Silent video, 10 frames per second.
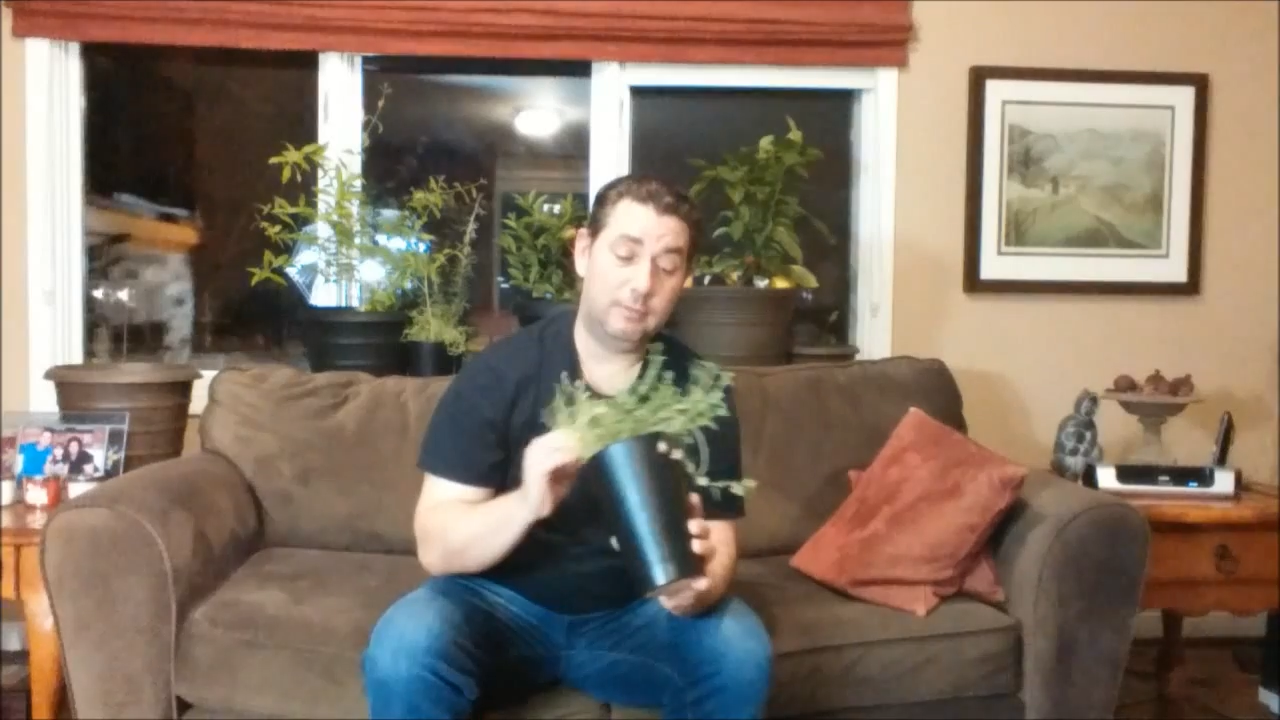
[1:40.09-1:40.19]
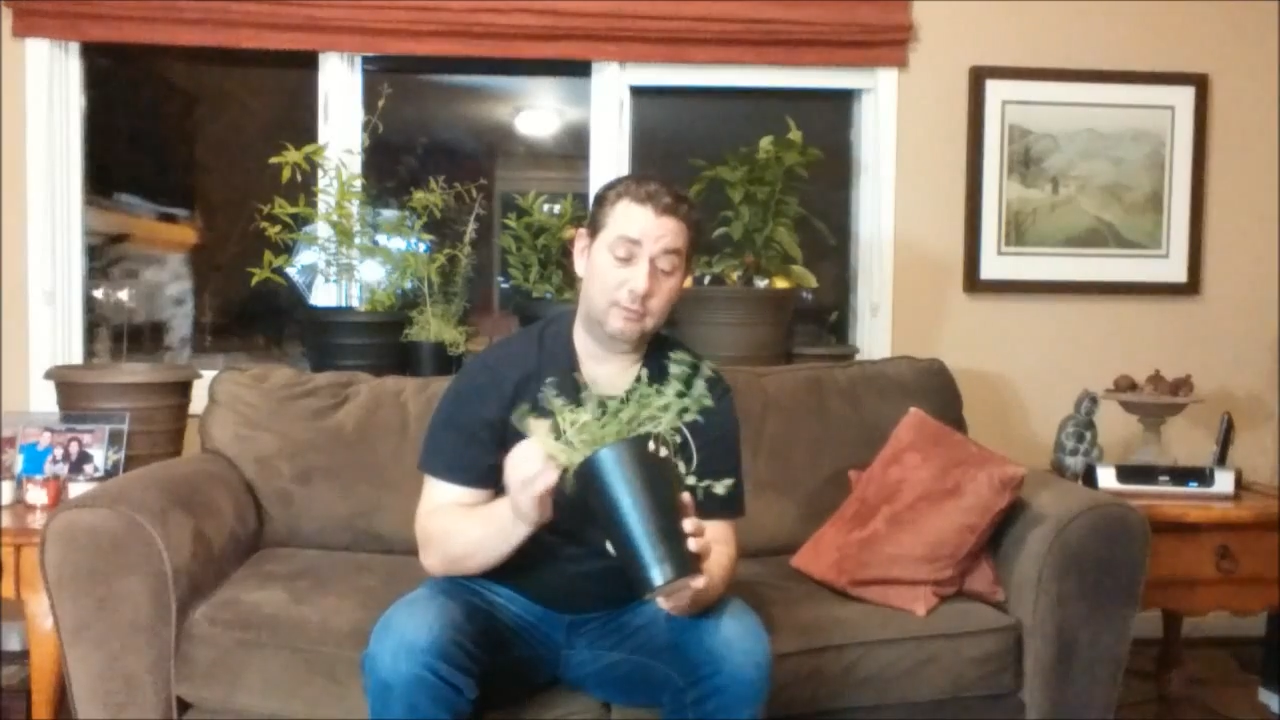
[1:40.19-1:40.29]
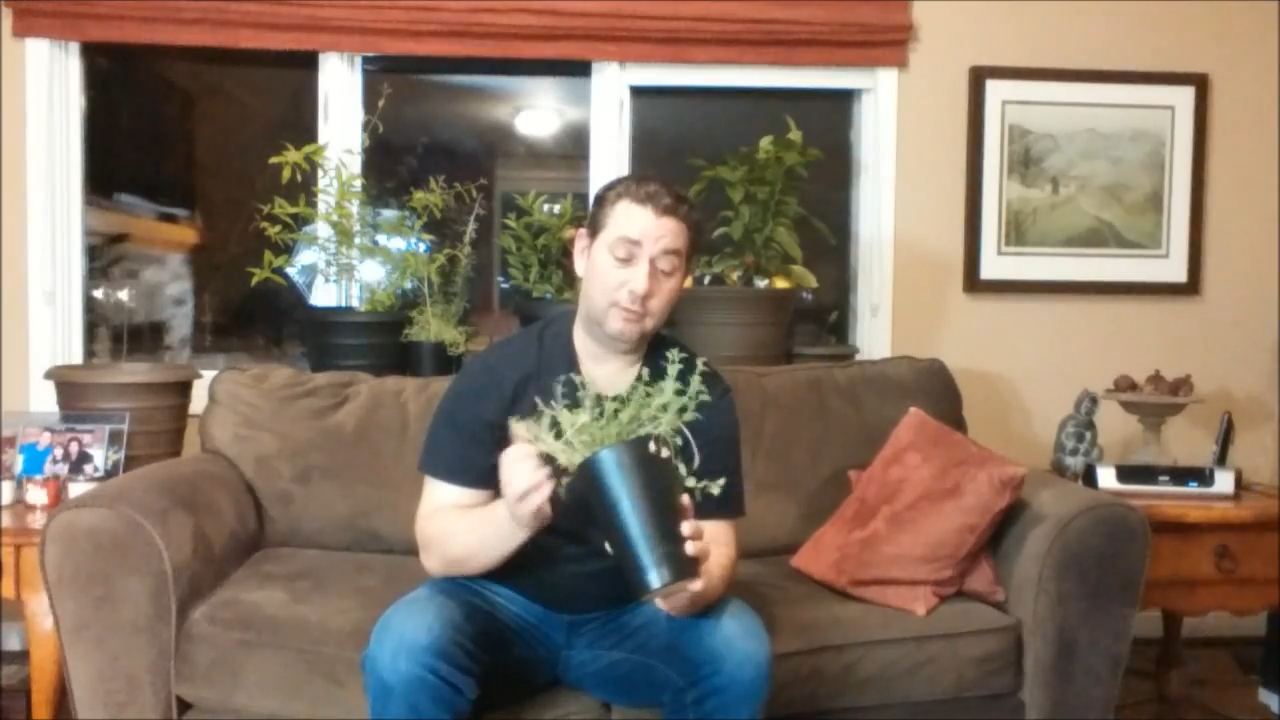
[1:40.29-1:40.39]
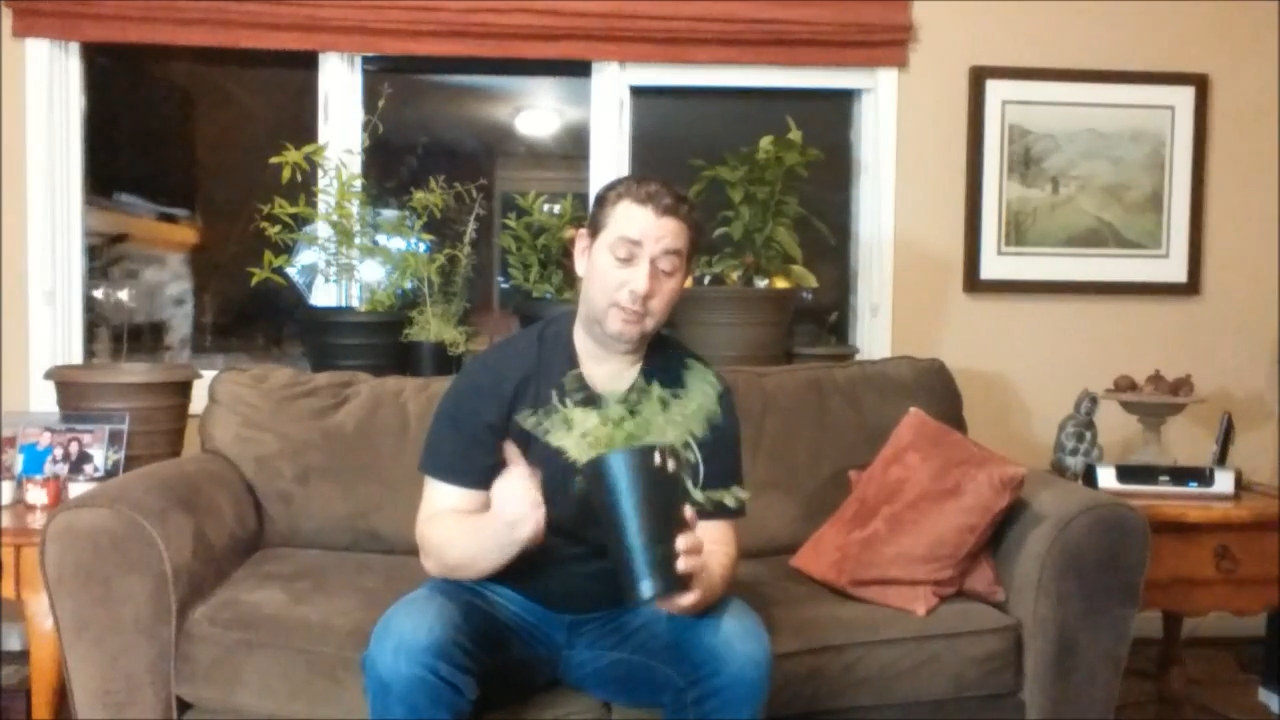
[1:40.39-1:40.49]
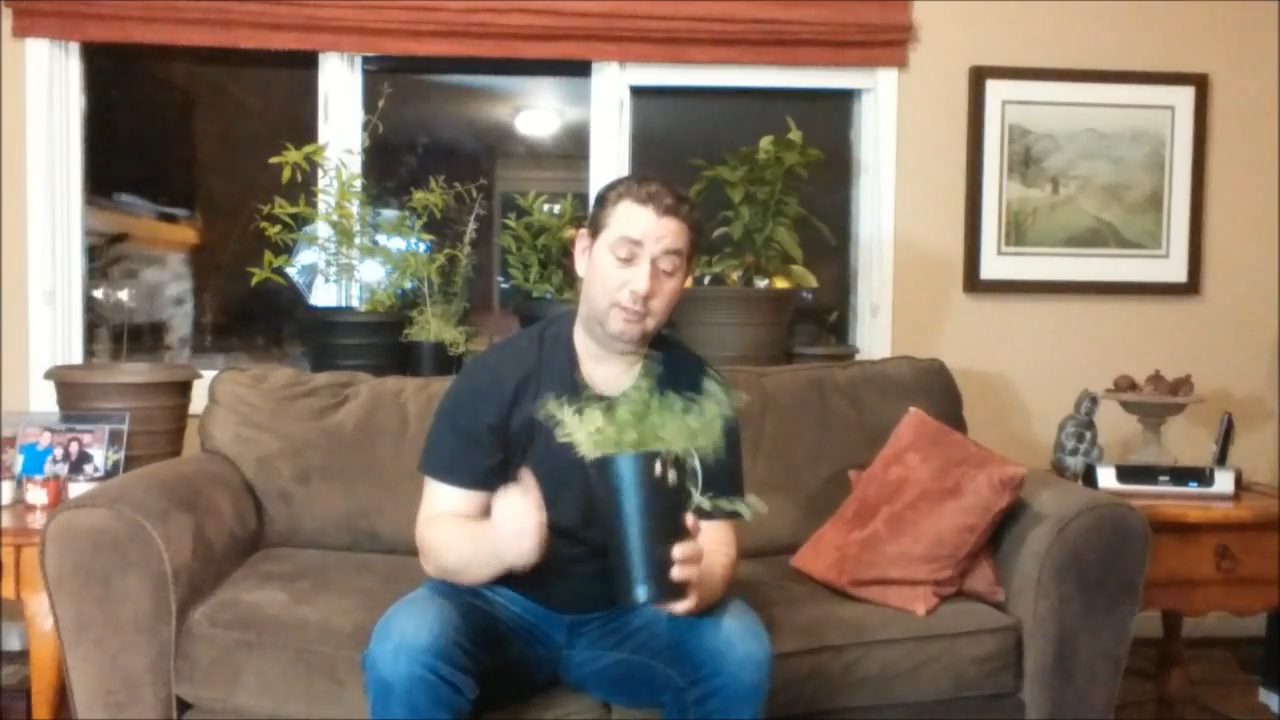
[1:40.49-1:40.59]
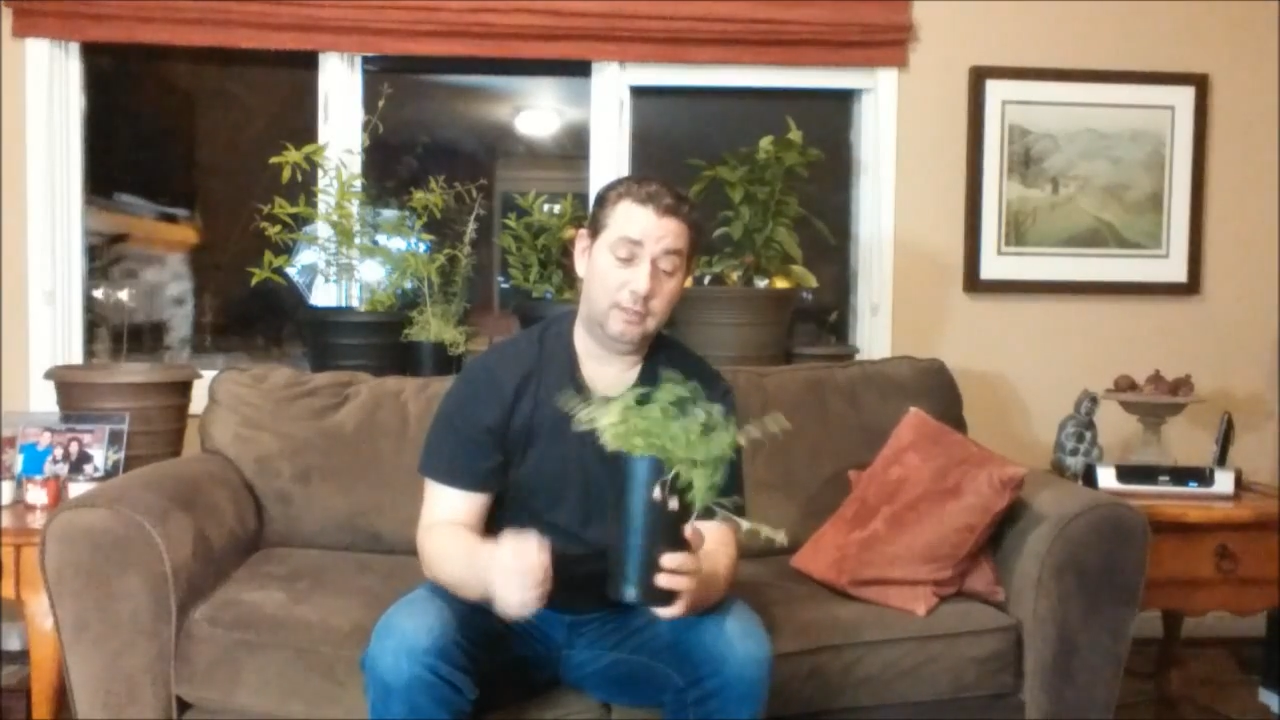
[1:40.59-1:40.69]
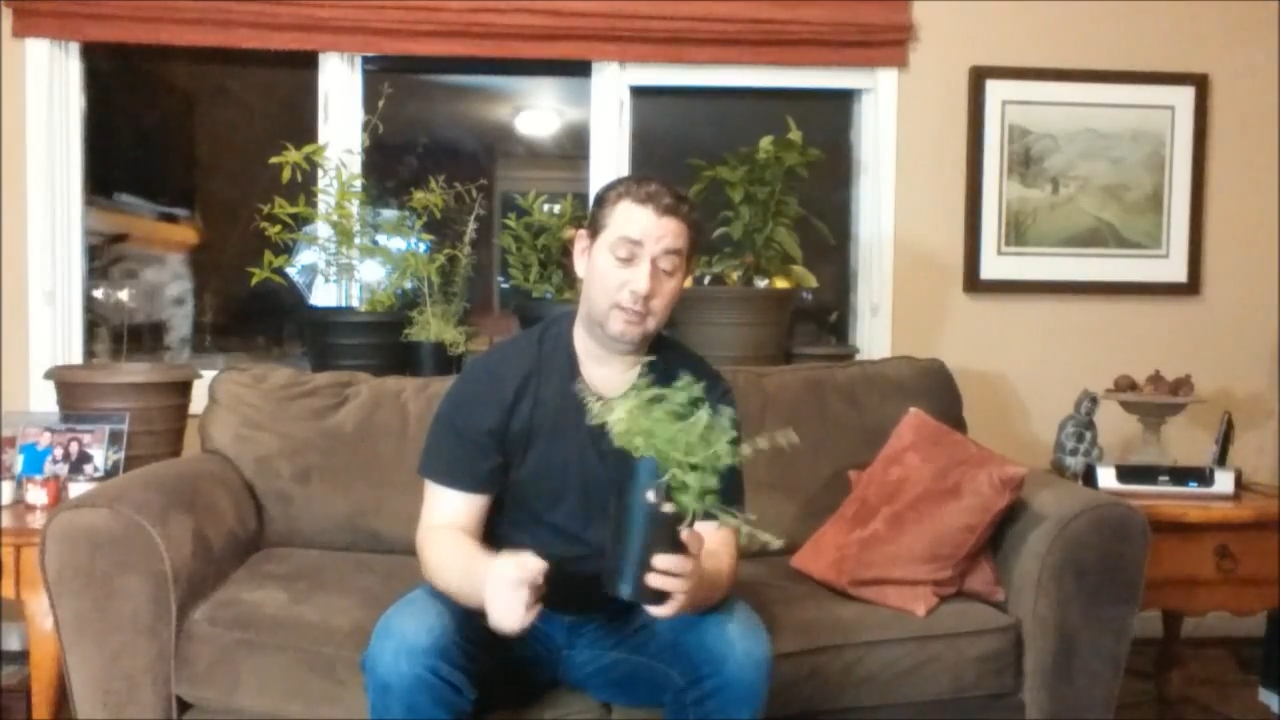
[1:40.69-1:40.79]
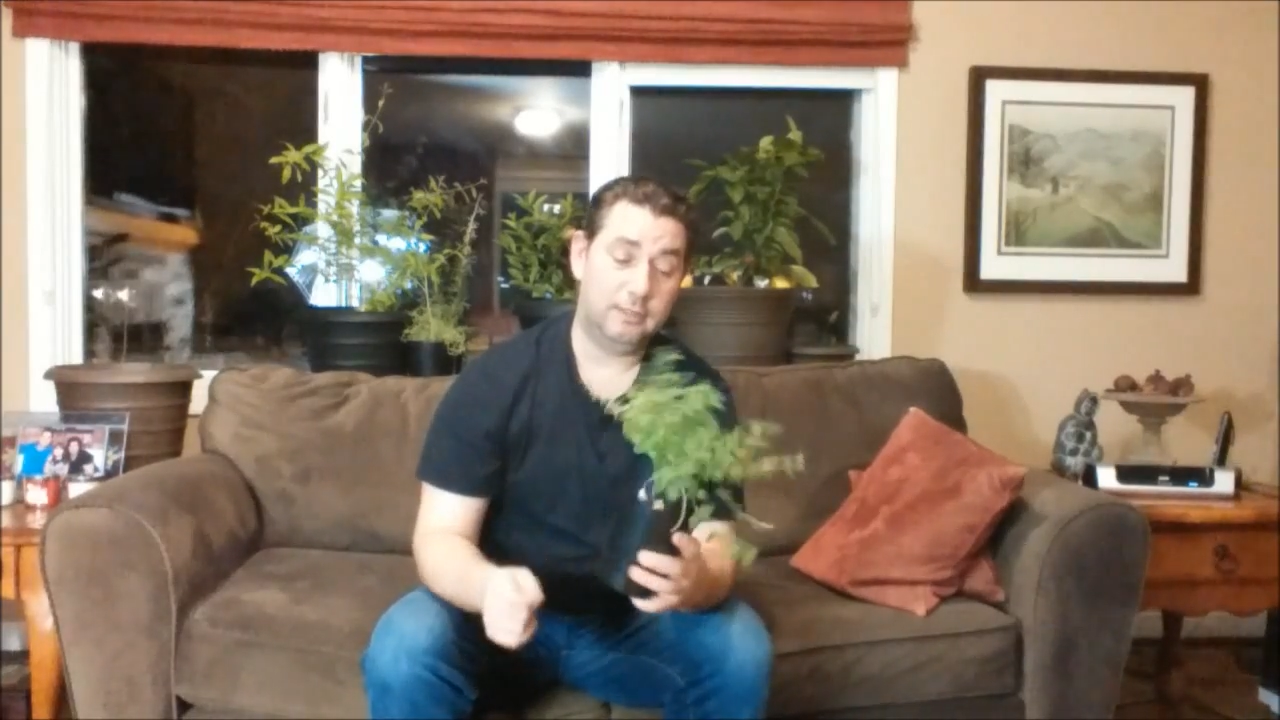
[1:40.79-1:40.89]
of soil,